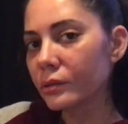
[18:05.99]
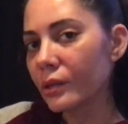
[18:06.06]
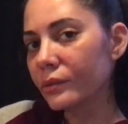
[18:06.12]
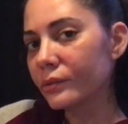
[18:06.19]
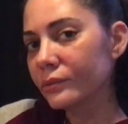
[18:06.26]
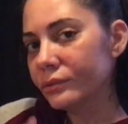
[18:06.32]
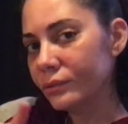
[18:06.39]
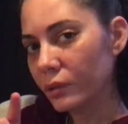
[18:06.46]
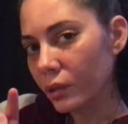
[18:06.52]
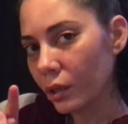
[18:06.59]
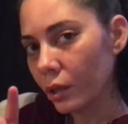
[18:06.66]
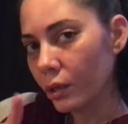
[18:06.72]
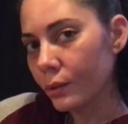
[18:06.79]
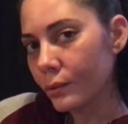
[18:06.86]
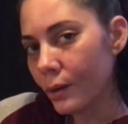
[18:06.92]
that the foot
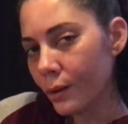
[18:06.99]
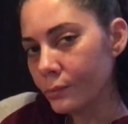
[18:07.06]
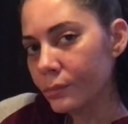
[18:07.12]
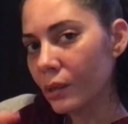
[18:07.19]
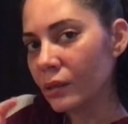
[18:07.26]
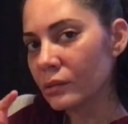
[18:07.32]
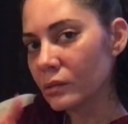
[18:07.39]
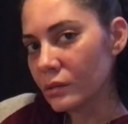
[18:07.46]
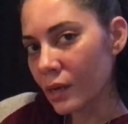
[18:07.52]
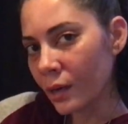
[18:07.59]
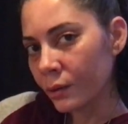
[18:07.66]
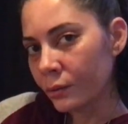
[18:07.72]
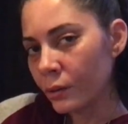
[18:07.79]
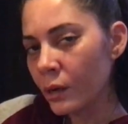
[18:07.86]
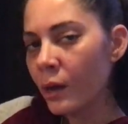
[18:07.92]
can go up and
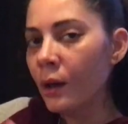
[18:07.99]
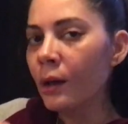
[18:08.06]
down,